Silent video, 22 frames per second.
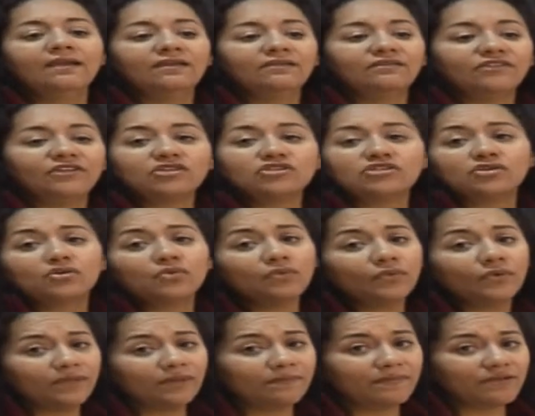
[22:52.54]
The
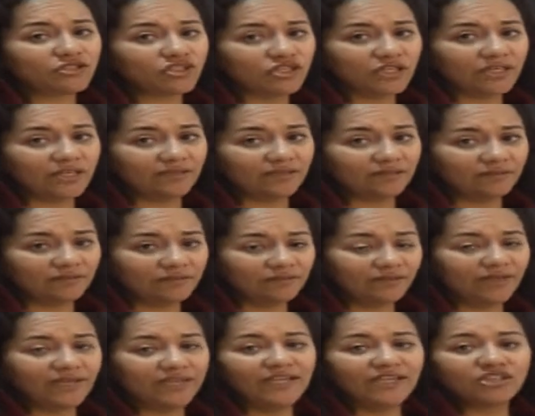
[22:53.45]
sewing machine,
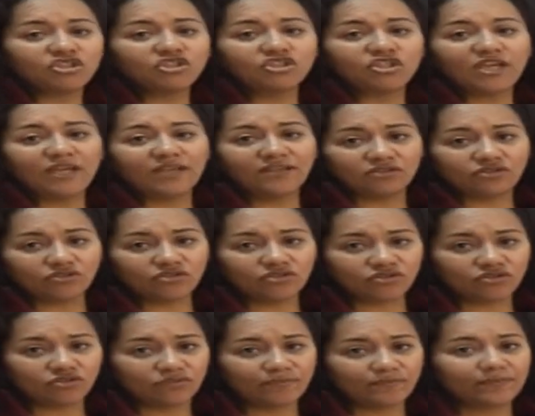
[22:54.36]
it
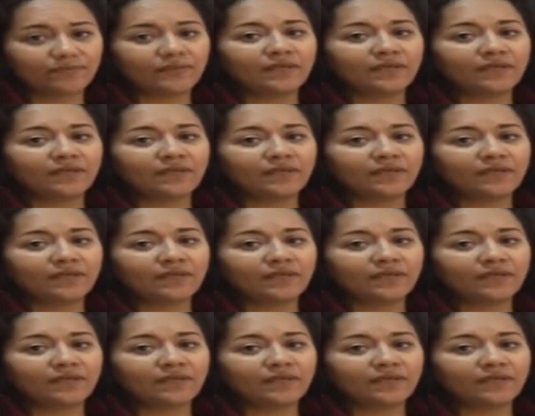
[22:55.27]
changes